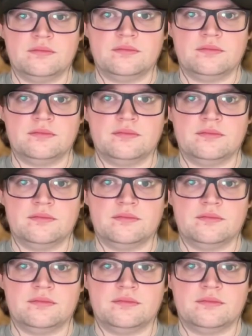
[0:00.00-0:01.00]

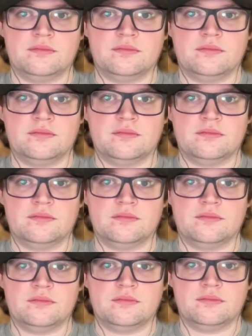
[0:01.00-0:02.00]

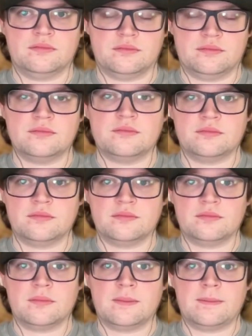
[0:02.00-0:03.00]

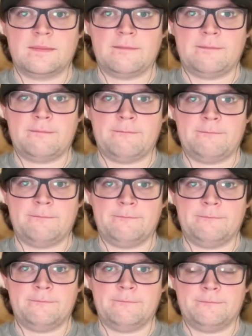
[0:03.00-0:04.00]

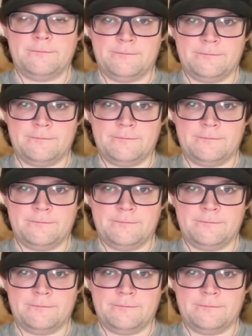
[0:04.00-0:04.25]
[no speech]